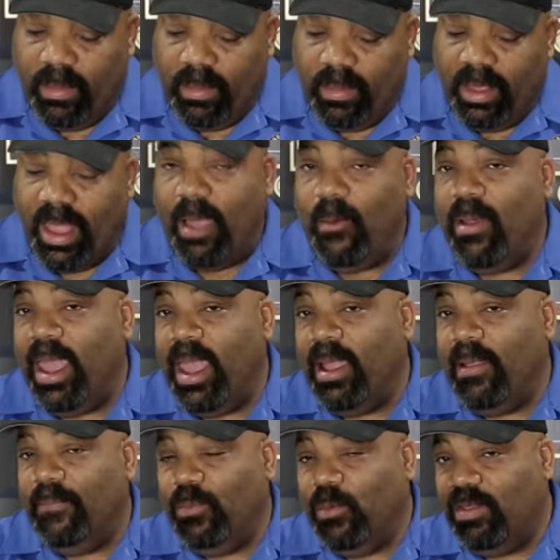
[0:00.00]
That way
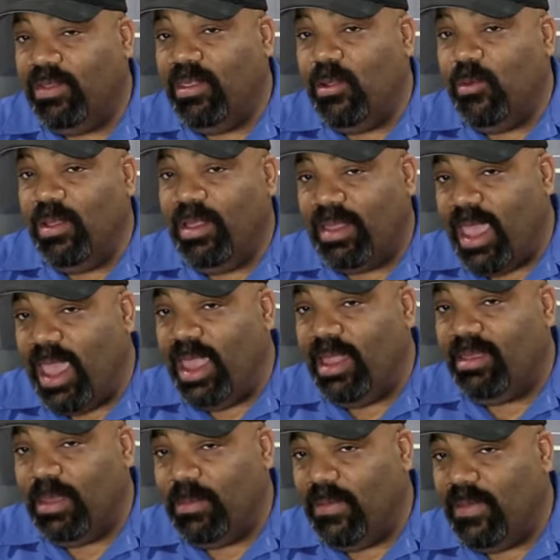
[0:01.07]
we still retain
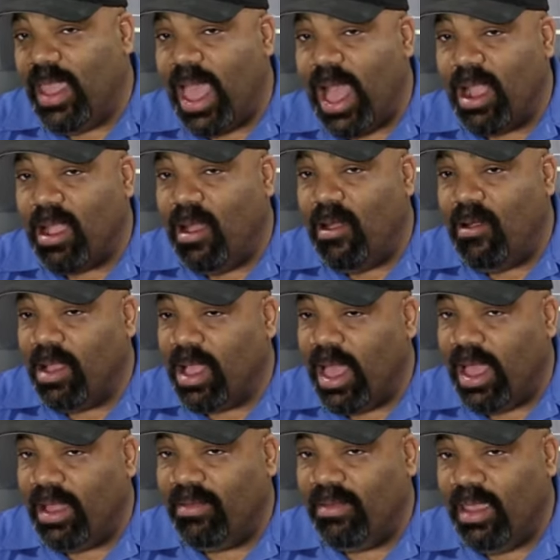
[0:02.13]
some of the alcohol
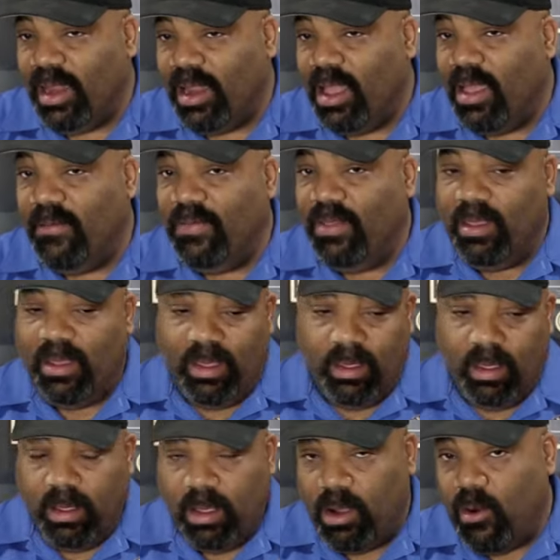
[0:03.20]
content of the
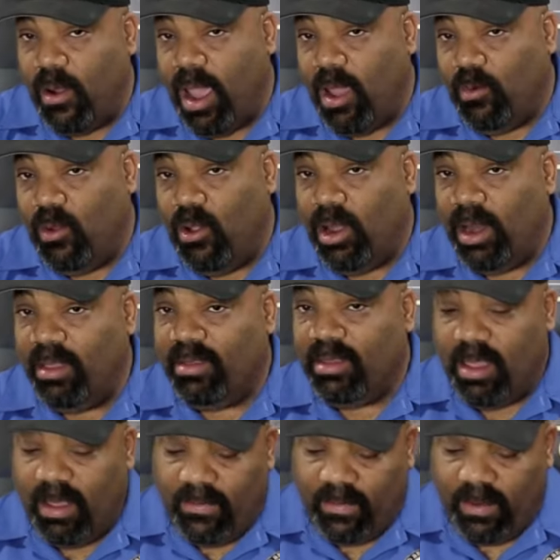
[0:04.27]
Crown Royal
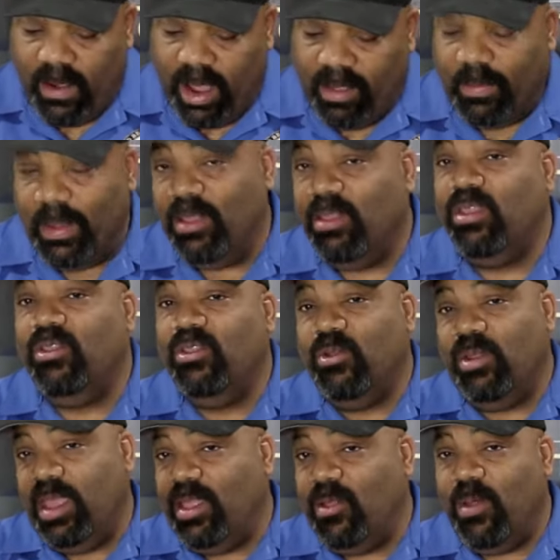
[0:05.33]
itself, all right? But you do
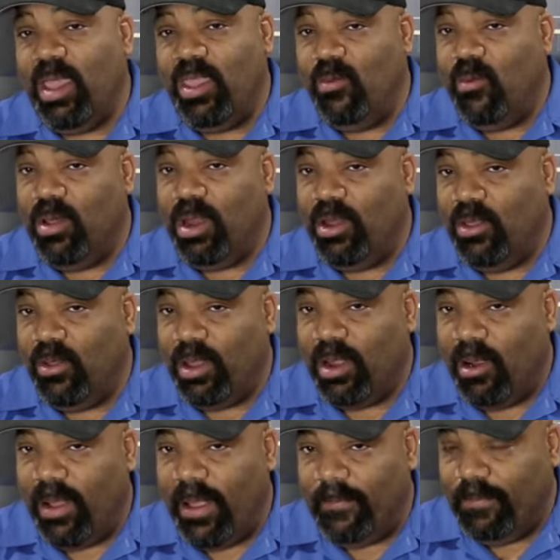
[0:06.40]
it either way you want to do it,
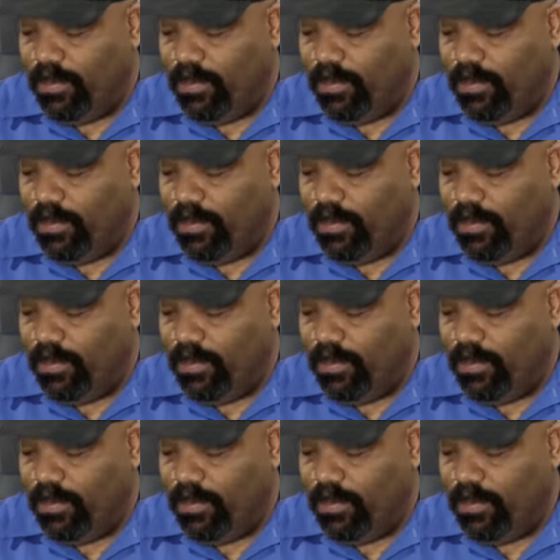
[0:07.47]
all right?